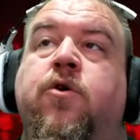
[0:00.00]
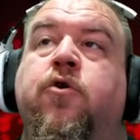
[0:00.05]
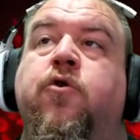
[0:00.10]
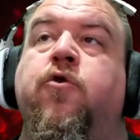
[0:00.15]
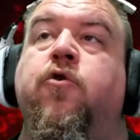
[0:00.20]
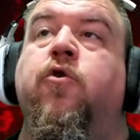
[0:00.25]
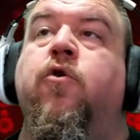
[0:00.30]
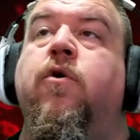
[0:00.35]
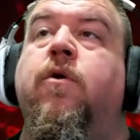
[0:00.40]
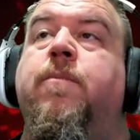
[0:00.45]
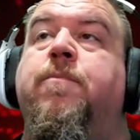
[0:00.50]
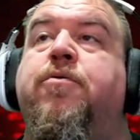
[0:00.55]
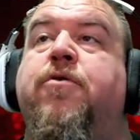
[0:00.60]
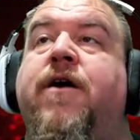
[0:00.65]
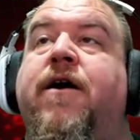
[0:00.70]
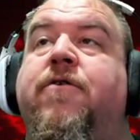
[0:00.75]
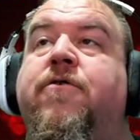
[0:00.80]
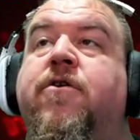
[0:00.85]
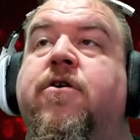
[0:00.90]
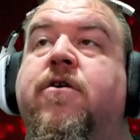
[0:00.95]
who
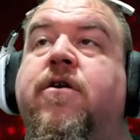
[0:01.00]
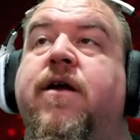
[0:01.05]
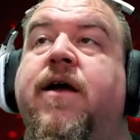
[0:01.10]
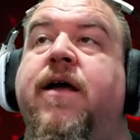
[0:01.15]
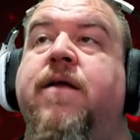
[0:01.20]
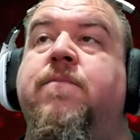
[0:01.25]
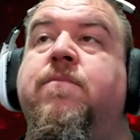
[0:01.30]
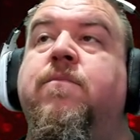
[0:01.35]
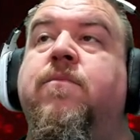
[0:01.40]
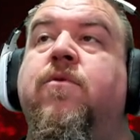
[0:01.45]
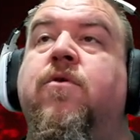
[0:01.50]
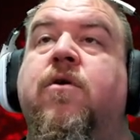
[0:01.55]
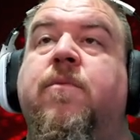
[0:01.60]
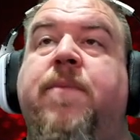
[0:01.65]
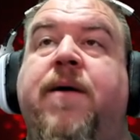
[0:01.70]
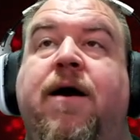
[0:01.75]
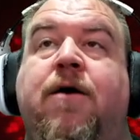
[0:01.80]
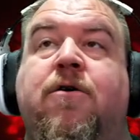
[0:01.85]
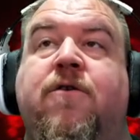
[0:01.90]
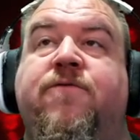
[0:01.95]
prouder and more
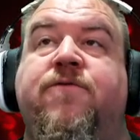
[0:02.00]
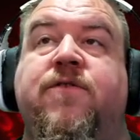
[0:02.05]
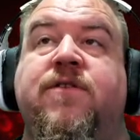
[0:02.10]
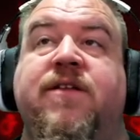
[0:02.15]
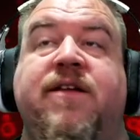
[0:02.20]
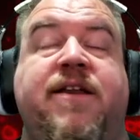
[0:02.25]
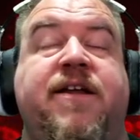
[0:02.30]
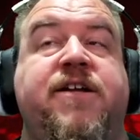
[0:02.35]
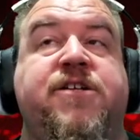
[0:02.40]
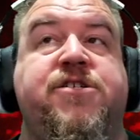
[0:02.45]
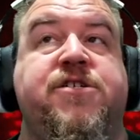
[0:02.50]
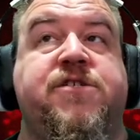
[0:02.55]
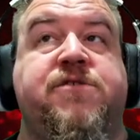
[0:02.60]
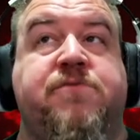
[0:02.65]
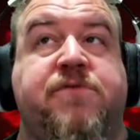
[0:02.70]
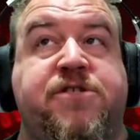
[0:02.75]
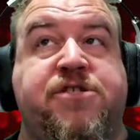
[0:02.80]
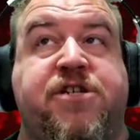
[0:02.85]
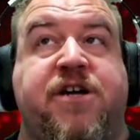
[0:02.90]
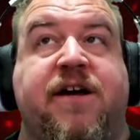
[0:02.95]
powerful
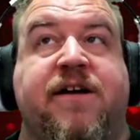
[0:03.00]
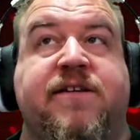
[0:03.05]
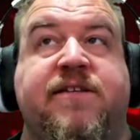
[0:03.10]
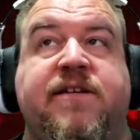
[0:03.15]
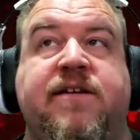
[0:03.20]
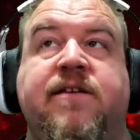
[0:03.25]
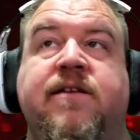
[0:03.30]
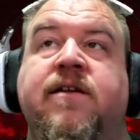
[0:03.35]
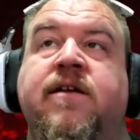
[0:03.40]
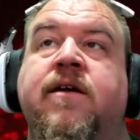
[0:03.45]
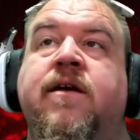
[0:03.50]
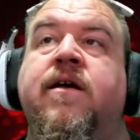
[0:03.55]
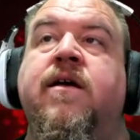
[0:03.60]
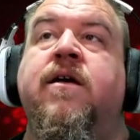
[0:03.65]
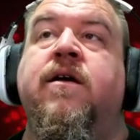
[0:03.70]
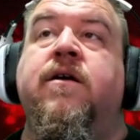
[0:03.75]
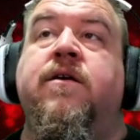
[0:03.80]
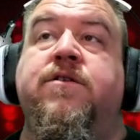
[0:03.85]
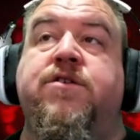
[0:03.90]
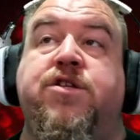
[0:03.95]
lineages reject.
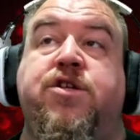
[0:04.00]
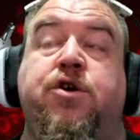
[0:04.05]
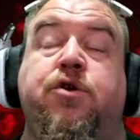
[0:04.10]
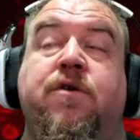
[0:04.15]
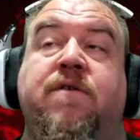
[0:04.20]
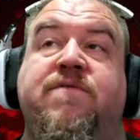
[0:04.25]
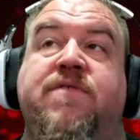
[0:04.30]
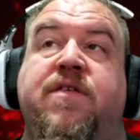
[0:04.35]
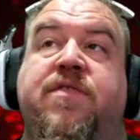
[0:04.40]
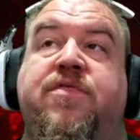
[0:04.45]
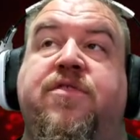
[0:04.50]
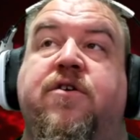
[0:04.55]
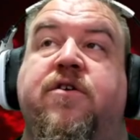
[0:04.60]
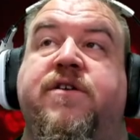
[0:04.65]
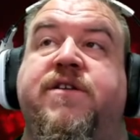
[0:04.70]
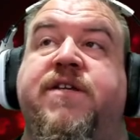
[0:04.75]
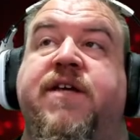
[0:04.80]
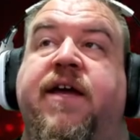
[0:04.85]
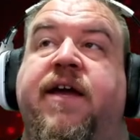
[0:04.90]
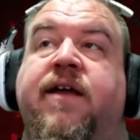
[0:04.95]
Two of the
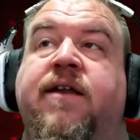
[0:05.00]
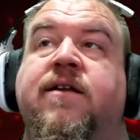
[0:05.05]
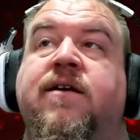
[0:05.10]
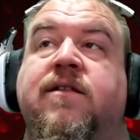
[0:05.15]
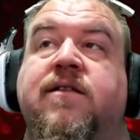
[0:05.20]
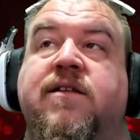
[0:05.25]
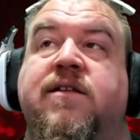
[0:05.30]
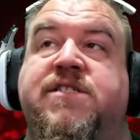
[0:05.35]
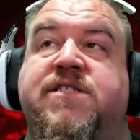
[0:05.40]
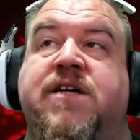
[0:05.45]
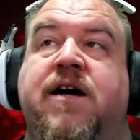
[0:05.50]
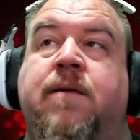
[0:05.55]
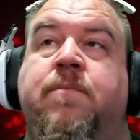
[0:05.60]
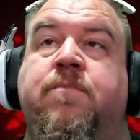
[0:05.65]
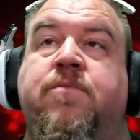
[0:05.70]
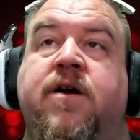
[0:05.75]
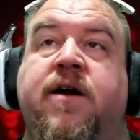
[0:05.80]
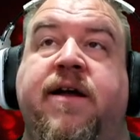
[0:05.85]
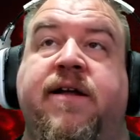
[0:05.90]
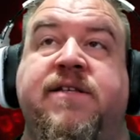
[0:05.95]
13,
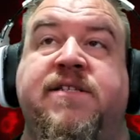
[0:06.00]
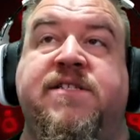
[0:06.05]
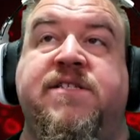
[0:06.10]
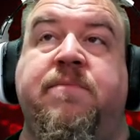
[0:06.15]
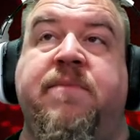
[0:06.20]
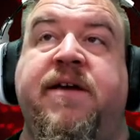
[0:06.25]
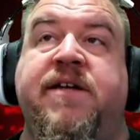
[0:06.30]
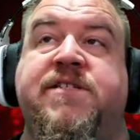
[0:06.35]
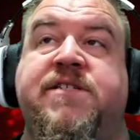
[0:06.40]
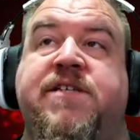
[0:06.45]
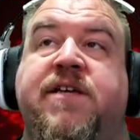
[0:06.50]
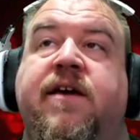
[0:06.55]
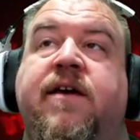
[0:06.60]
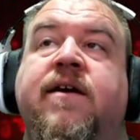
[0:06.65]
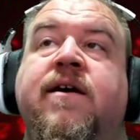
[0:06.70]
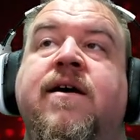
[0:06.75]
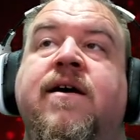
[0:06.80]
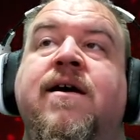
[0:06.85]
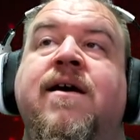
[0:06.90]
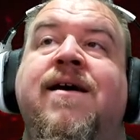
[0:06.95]
Lasombra and
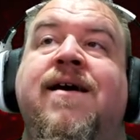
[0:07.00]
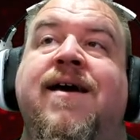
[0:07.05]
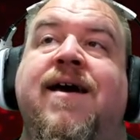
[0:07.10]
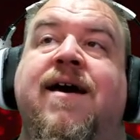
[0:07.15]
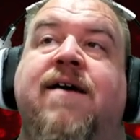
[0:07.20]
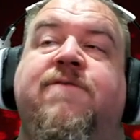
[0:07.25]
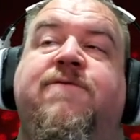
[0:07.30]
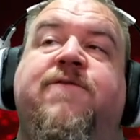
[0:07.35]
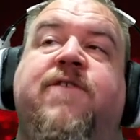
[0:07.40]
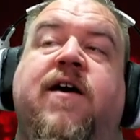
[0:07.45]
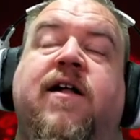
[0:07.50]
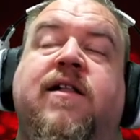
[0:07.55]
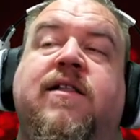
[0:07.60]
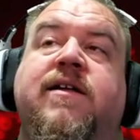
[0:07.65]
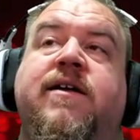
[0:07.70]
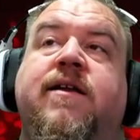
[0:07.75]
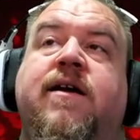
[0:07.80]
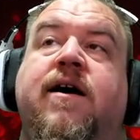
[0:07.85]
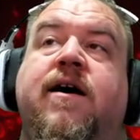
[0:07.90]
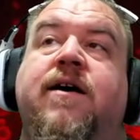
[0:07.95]
Tzimisce, have
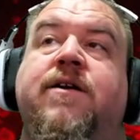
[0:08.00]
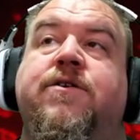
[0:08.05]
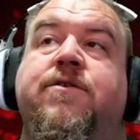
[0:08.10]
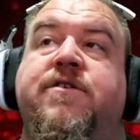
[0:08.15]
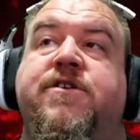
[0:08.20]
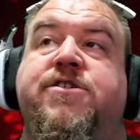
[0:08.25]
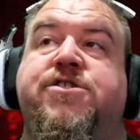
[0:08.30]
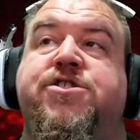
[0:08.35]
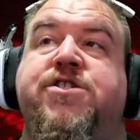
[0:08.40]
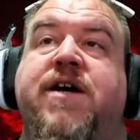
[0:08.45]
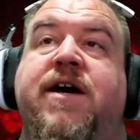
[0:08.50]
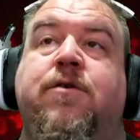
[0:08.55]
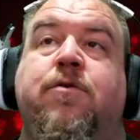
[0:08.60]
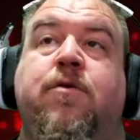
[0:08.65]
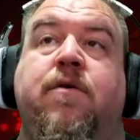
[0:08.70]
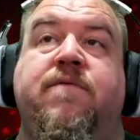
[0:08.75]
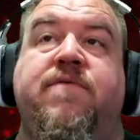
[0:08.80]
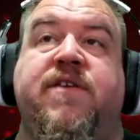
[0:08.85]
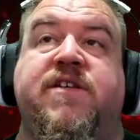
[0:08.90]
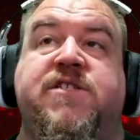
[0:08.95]
fallen under the
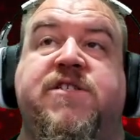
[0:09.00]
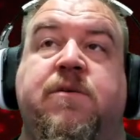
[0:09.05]
shadow of the